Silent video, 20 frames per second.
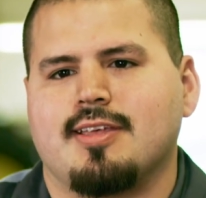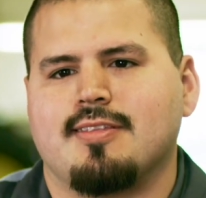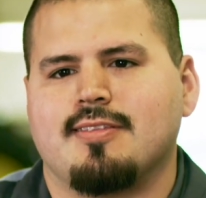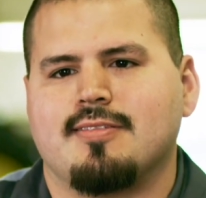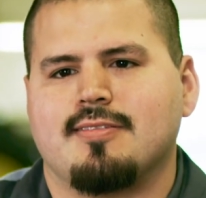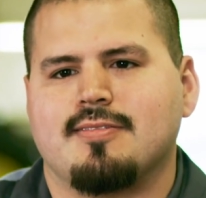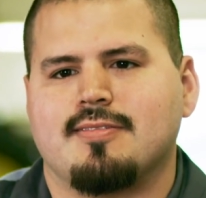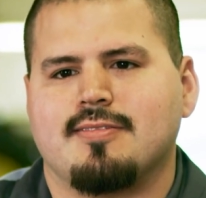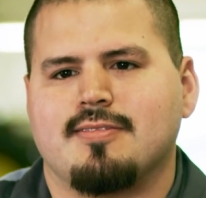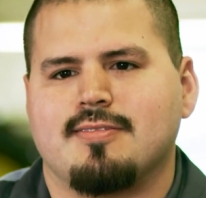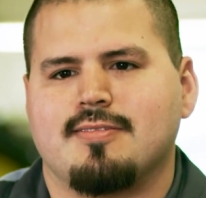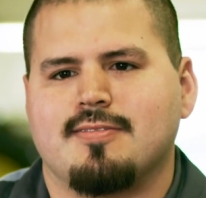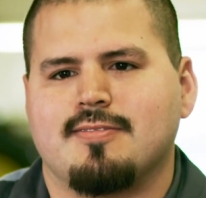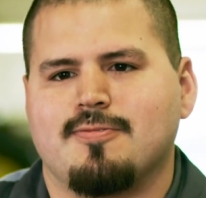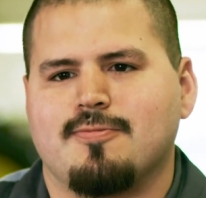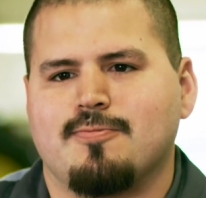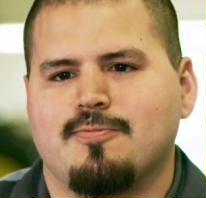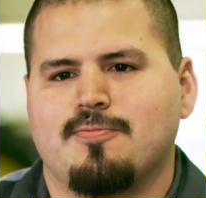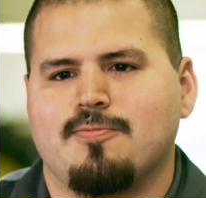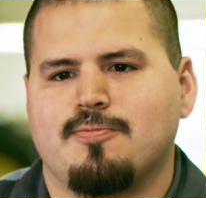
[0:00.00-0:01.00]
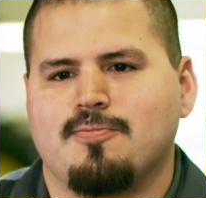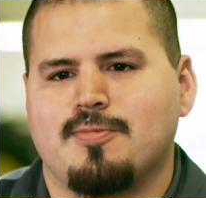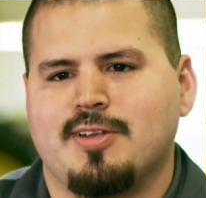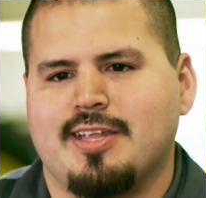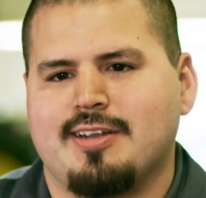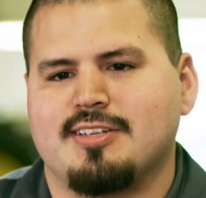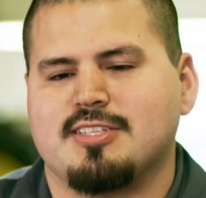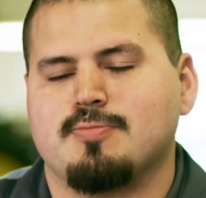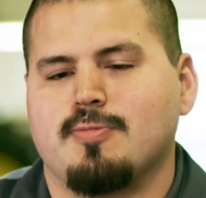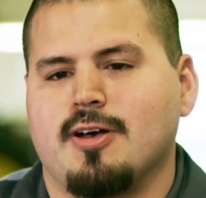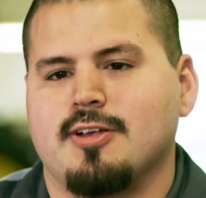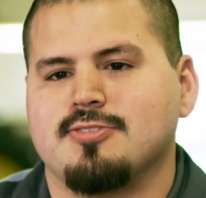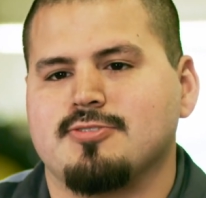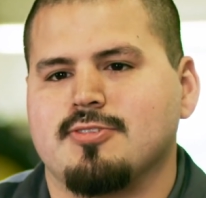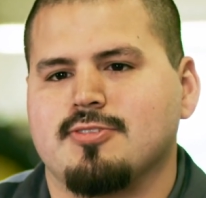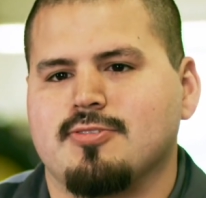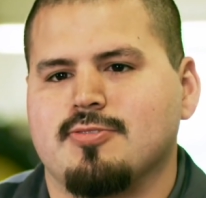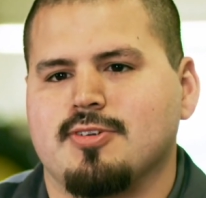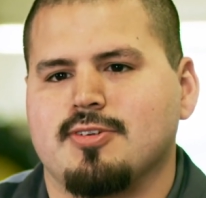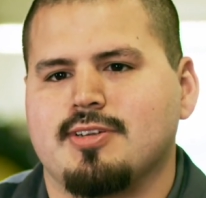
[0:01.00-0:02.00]
that getting
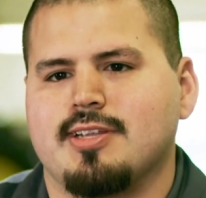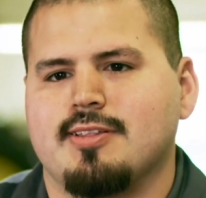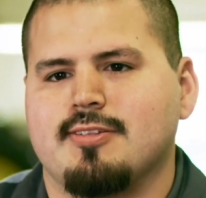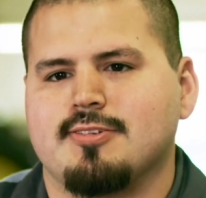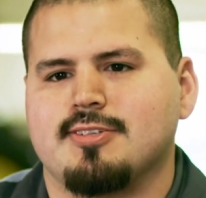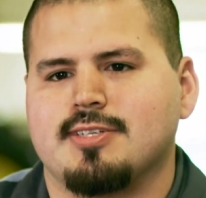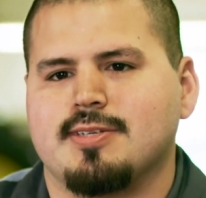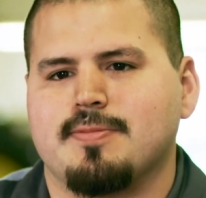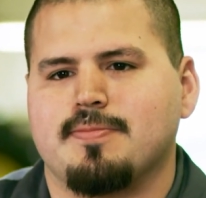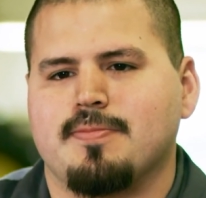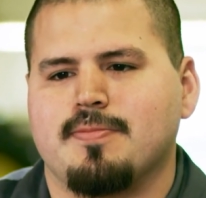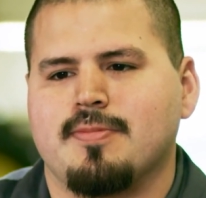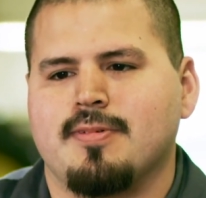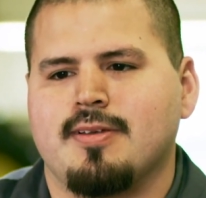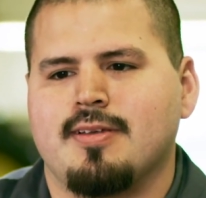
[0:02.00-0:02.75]
sponsored through a dealership